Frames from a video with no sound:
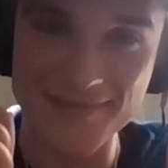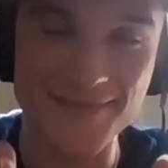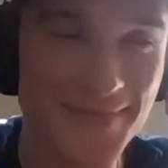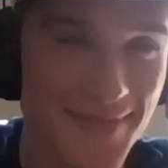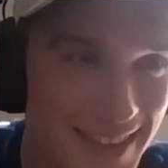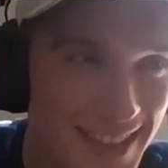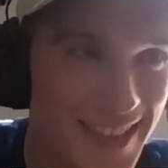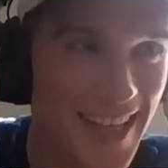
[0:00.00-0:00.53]

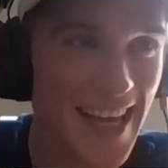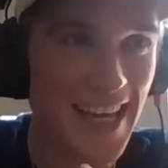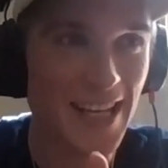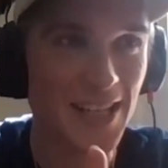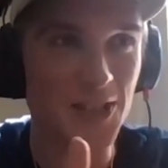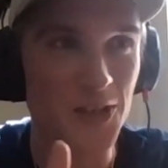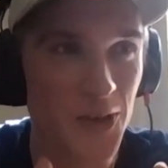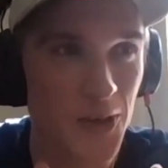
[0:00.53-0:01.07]
stay
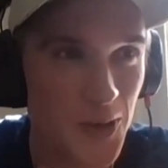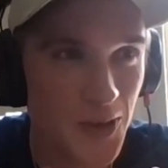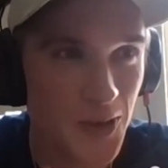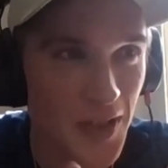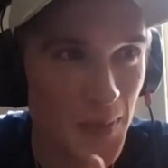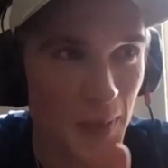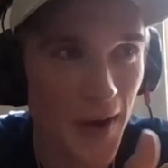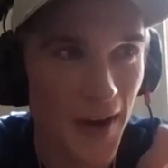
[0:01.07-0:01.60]
true to
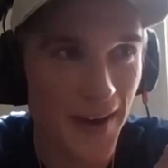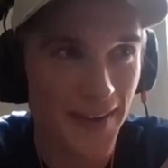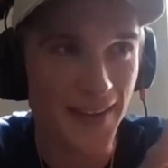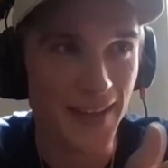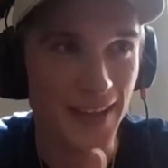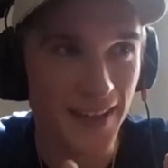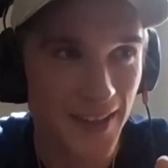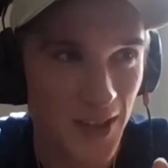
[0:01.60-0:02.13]
the path
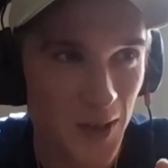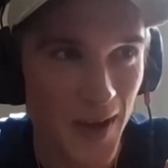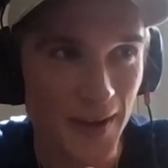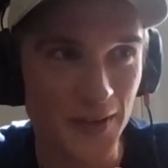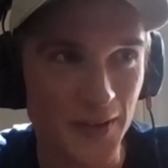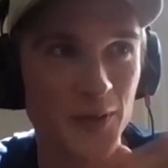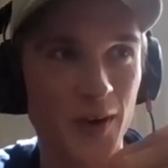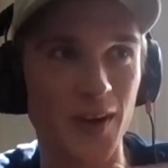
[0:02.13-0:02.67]
that you have
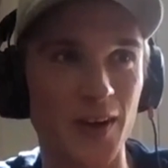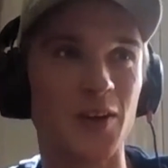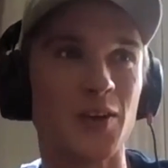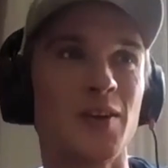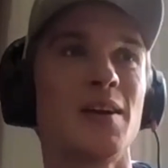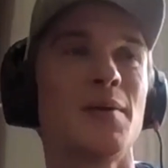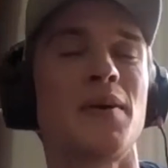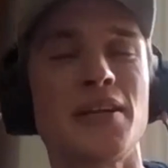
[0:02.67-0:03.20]
to follow.
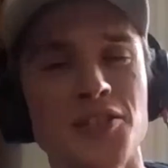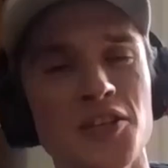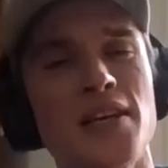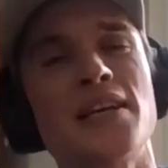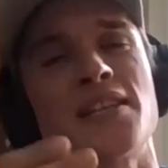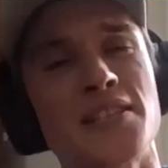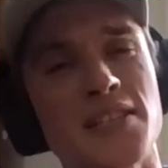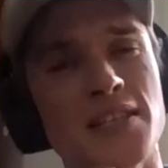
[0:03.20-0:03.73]
But
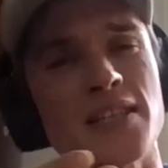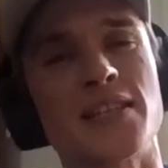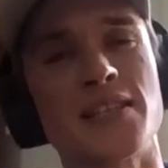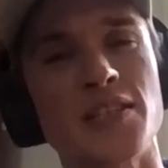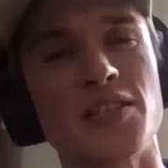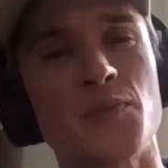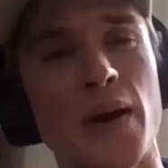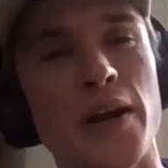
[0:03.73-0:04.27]
it's
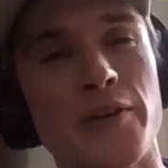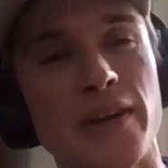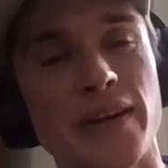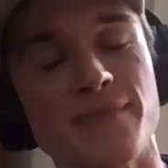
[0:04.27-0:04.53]
inspiring.